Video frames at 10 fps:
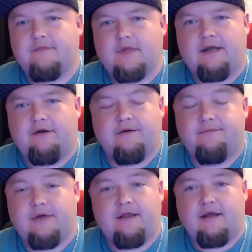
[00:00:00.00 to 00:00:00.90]
I don't
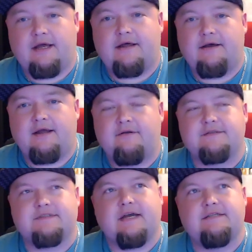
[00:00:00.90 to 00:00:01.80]
know. I, I, I
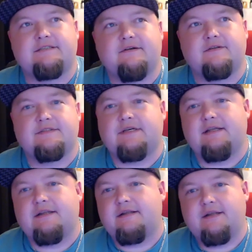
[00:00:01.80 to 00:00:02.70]
don't I just don't see
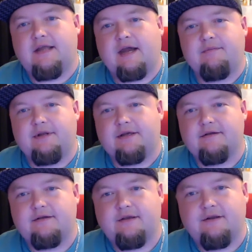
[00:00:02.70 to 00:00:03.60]
it happening.
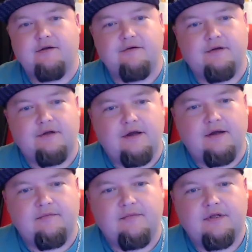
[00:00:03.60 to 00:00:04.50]
You know,
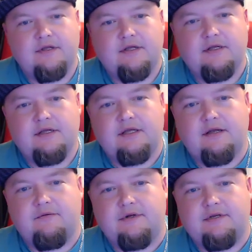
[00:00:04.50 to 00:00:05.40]
um,
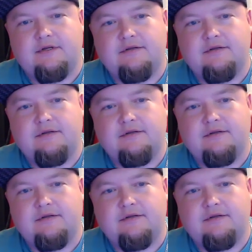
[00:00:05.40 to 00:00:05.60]
it would.